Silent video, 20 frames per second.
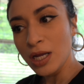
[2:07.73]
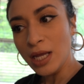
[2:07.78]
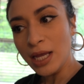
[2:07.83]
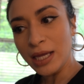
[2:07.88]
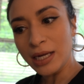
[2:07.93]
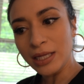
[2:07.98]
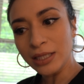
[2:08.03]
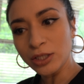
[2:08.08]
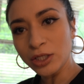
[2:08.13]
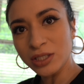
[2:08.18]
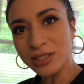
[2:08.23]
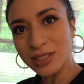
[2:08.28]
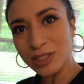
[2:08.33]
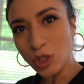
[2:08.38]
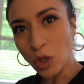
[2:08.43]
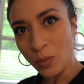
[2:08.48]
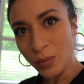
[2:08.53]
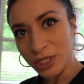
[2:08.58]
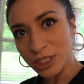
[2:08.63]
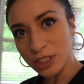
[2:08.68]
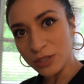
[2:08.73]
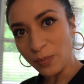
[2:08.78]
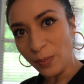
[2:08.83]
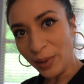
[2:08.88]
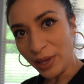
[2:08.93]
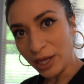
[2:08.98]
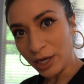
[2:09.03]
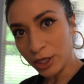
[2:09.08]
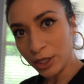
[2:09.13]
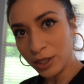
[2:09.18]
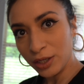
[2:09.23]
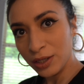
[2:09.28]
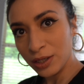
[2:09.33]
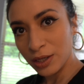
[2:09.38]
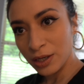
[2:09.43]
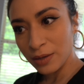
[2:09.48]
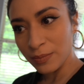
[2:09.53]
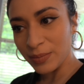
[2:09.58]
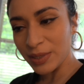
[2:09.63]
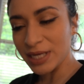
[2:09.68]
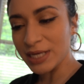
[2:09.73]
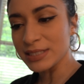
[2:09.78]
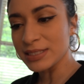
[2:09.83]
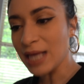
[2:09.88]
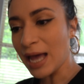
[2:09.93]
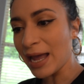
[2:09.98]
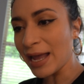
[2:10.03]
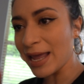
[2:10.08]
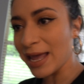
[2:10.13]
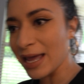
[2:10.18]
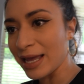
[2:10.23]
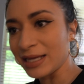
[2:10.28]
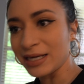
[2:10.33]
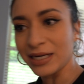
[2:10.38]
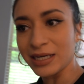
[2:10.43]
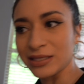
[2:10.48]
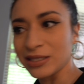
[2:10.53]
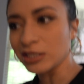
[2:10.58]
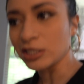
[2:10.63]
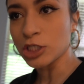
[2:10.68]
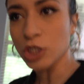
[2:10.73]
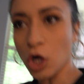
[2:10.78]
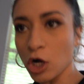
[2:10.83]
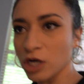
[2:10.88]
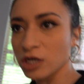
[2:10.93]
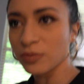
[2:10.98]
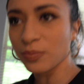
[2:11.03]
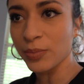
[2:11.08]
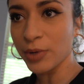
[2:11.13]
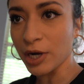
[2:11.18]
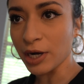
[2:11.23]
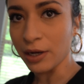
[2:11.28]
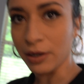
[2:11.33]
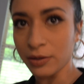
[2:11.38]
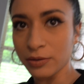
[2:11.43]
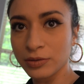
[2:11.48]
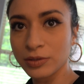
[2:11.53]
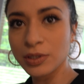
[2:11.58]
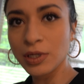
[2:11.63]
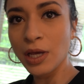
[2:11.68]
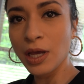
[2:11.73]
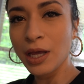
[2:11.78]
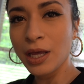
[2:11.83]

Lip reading: and it looks so much better because I hated the dark brown.